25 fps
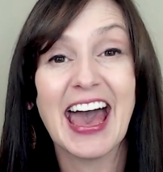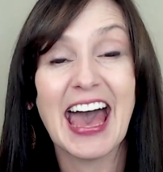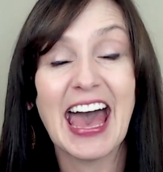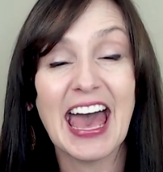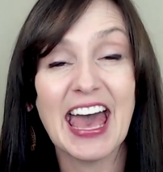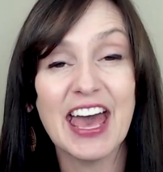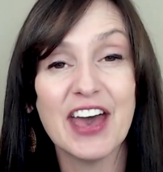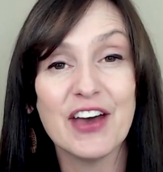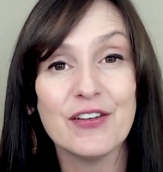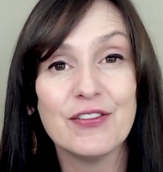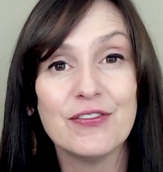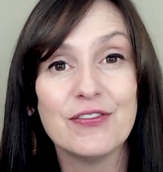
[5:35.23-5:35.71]

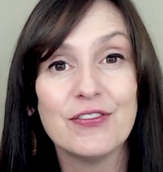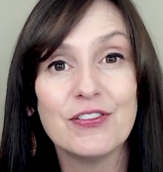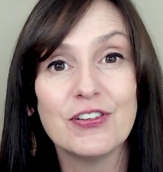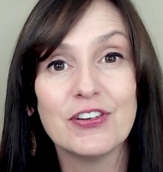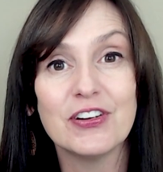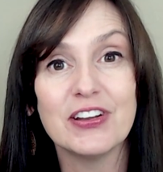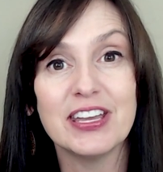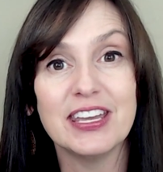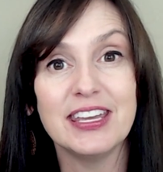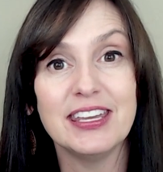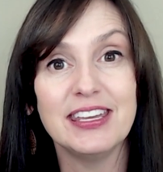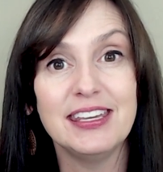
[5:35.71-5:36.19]

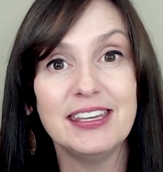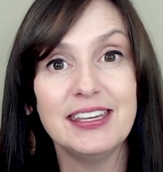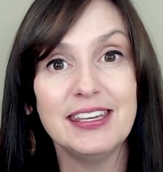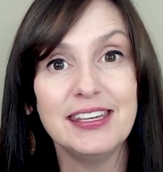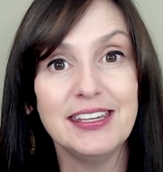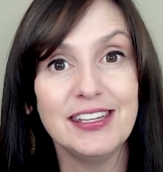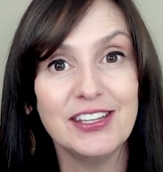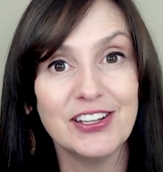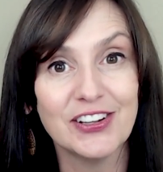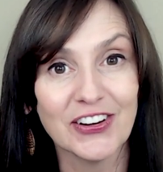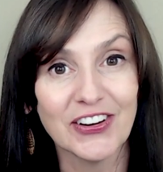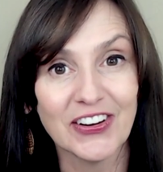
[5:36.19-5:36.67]
every
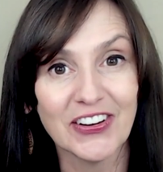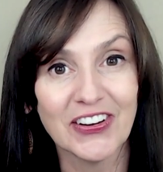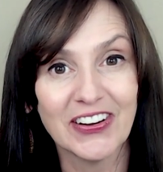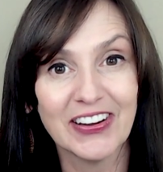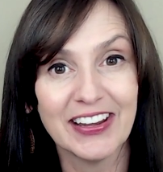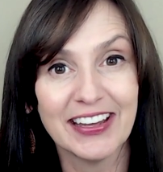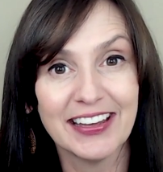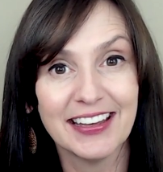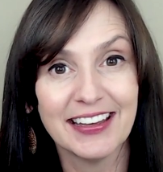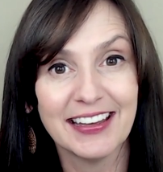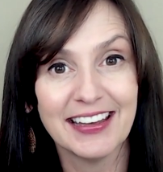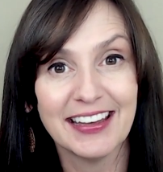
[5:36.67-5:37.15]
year,
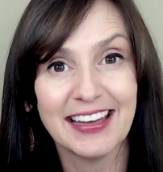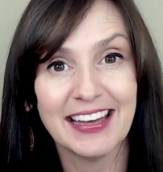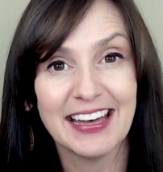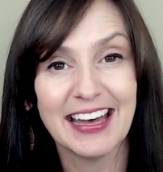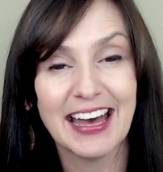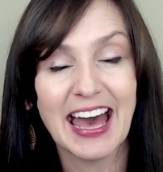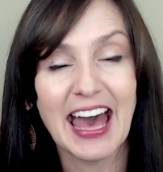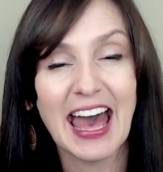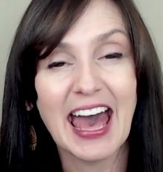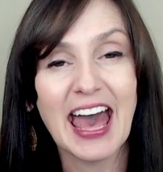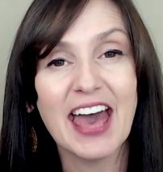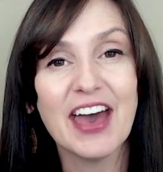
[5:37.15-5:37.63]

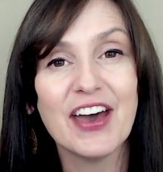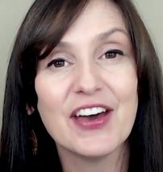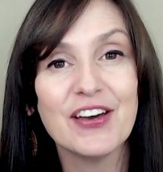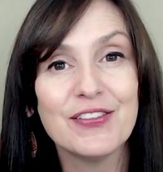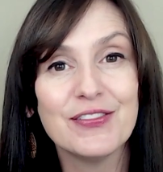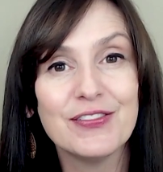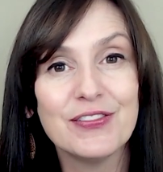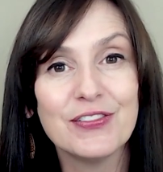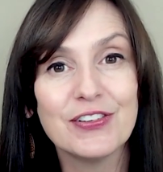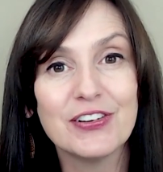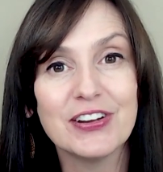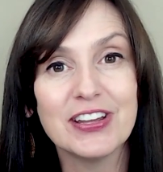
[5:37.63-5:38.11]

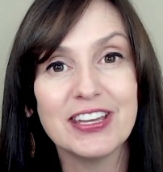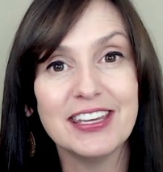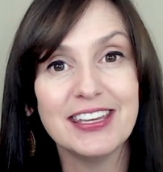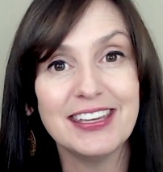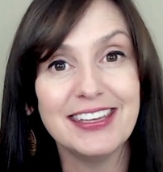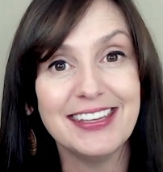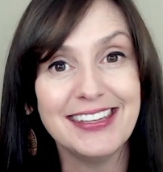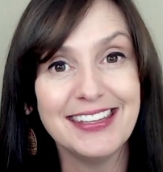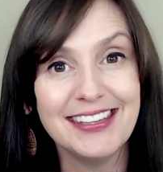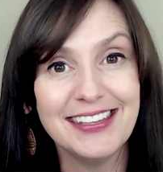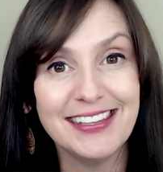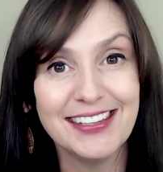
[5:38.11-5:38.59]
every
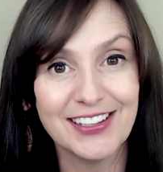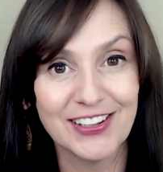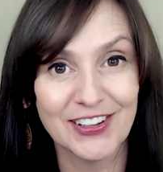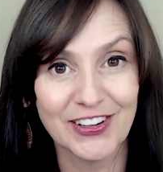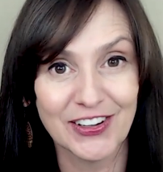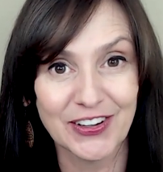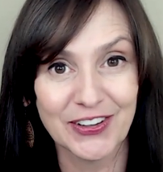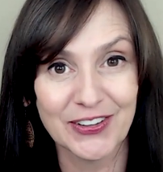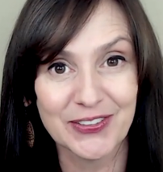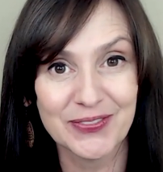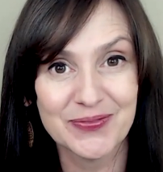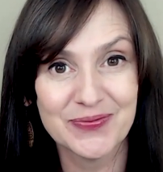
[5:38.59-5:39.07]

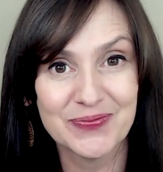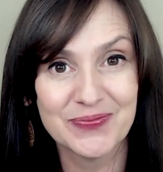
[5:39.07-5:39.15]
year.